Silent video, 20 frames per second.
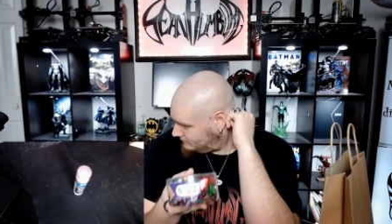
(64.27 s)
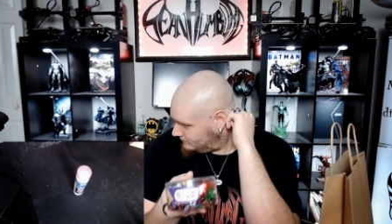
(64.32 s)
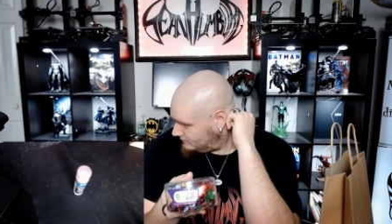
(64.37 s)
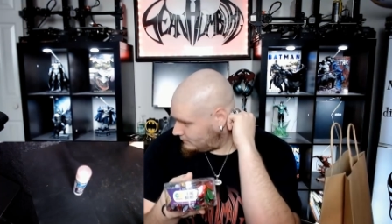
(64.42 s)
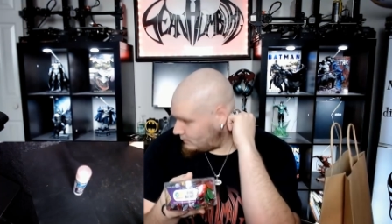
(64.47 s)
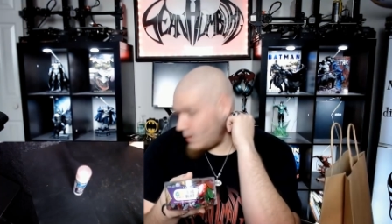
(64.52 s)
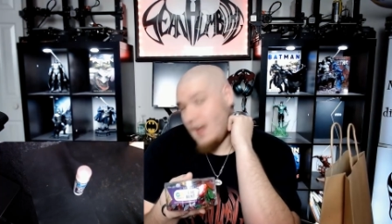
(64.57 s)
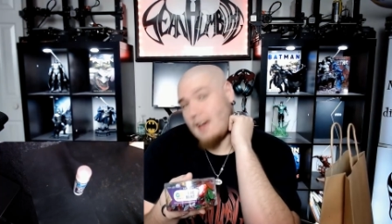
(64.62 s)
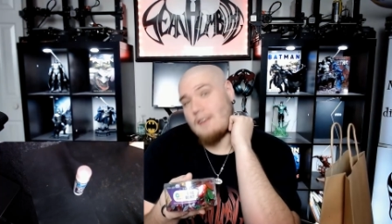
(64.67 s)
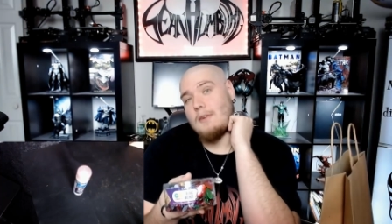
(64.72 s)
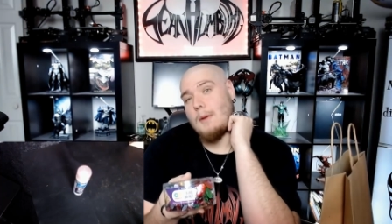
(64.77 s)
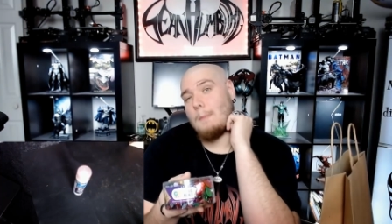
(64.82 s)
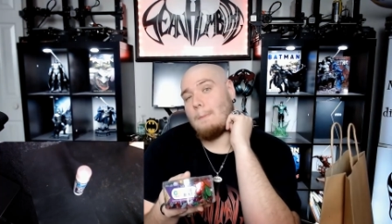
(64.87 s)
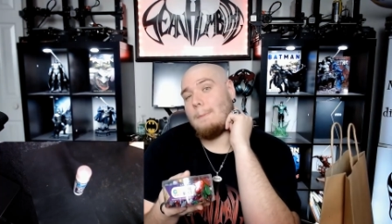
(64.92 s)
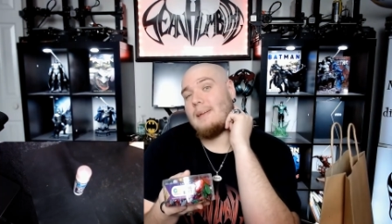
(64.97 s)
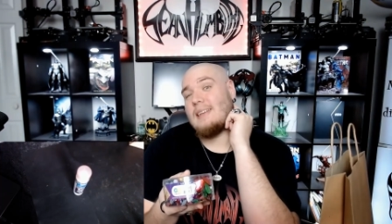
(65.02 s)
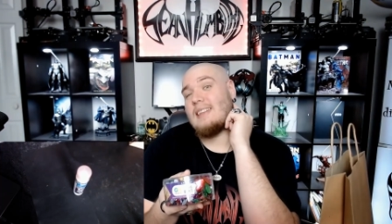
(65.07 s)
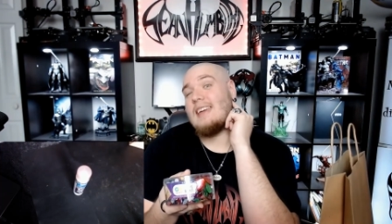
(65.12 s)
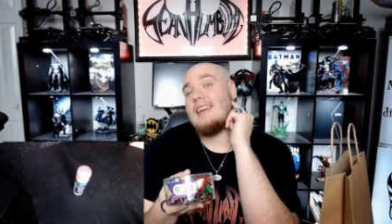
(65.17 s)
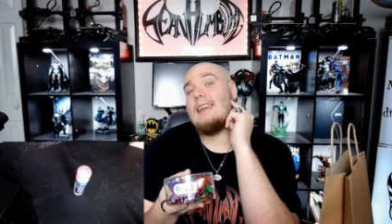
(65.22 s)
We have a
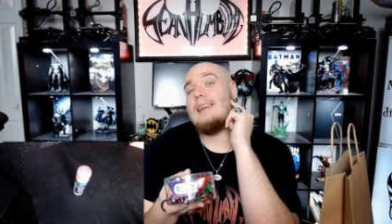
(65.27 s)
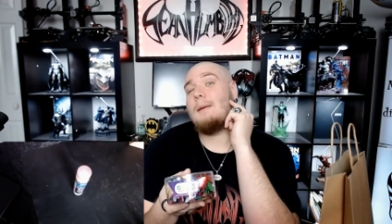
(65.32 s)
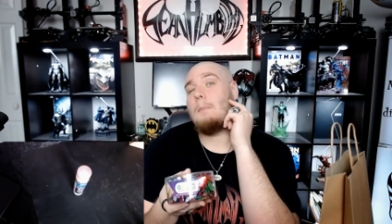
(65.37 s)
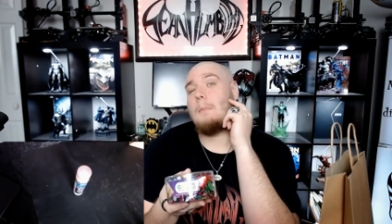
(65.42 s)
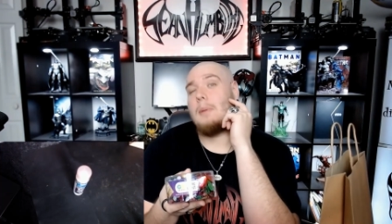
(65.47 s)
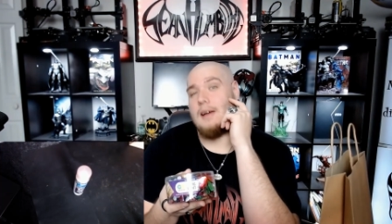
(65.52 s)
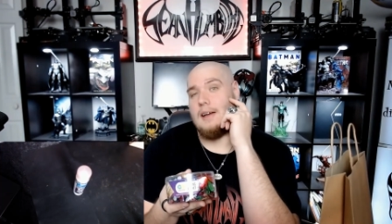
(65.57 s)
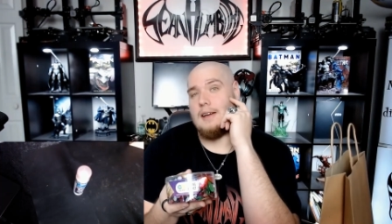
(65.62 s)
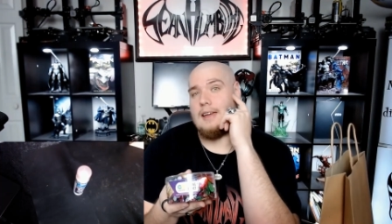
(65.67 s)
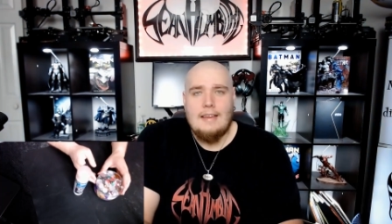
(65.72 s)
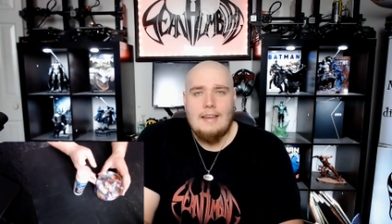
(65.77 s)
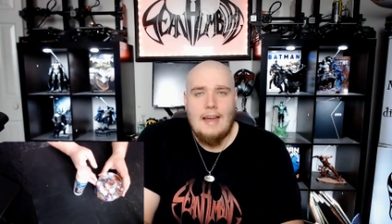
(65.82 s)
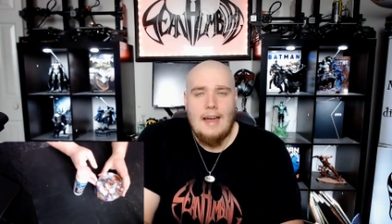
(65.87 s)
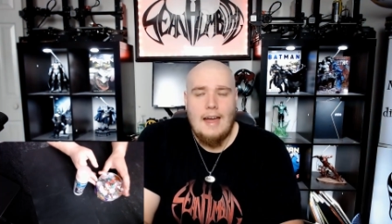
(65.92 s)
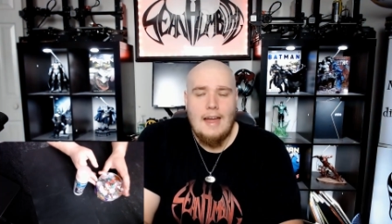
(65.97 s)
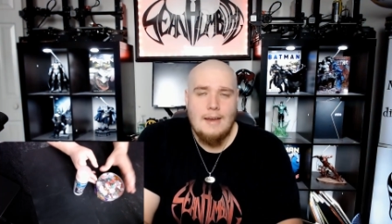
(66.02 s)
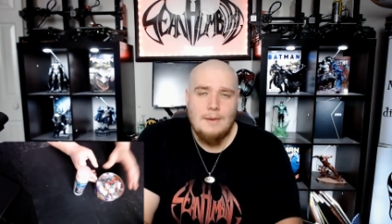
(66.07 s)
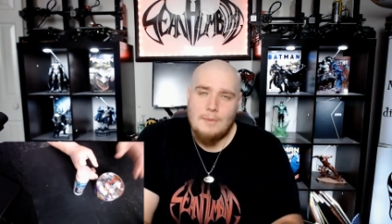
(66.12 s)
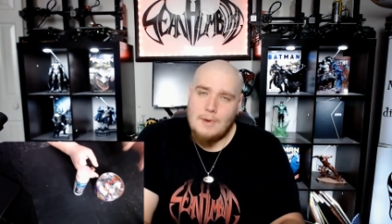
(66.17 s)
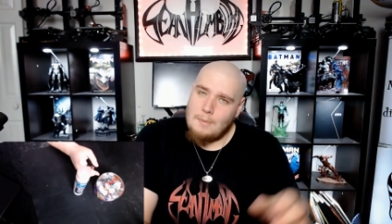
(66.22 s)
bling bucket.
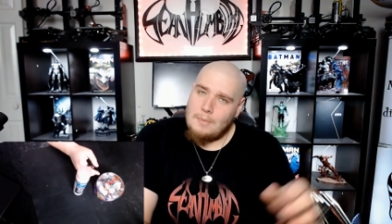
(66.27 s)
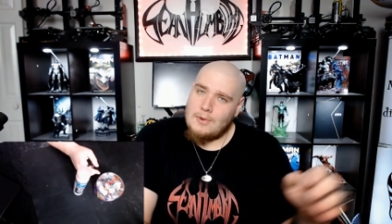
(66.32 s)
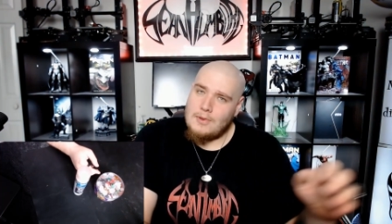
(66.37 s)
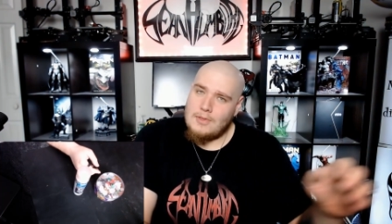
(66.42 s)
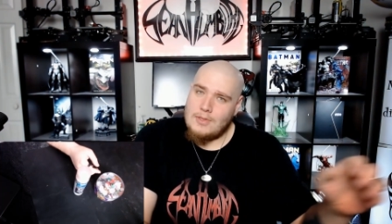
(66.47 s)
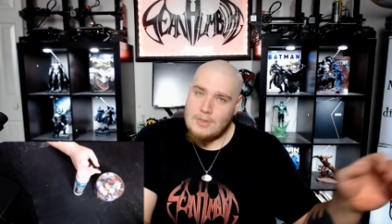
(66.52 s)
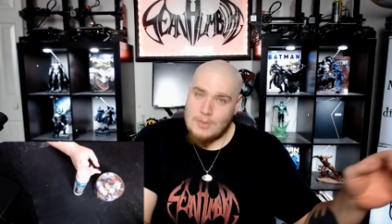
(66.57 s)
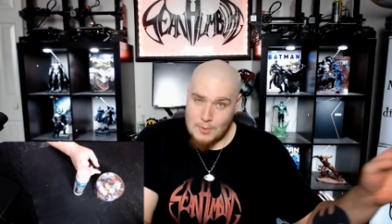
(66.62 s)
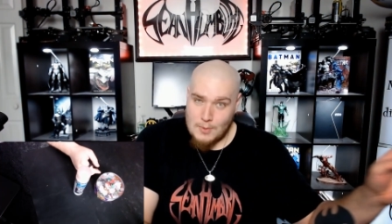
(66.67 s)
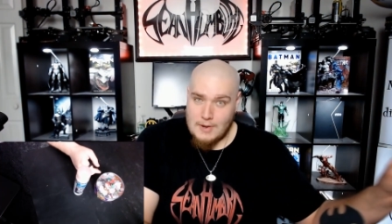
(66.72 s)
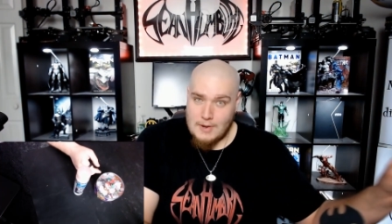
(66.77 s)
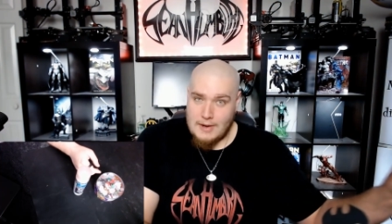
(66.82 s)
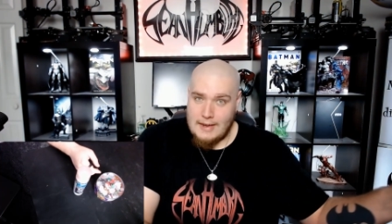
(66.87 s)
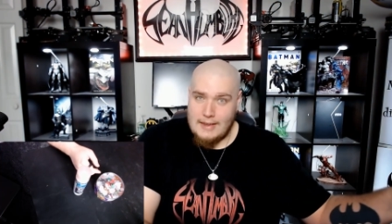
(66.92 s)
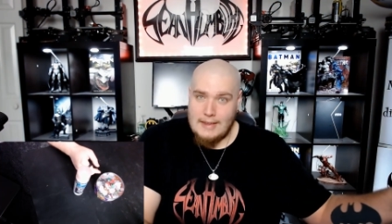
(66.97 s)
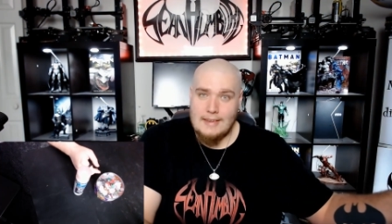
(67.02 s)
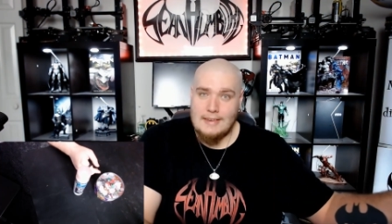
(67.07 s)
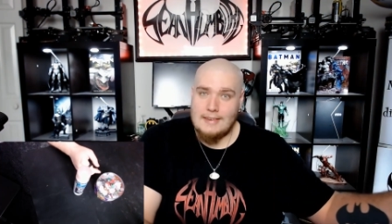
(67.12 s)
Item number three.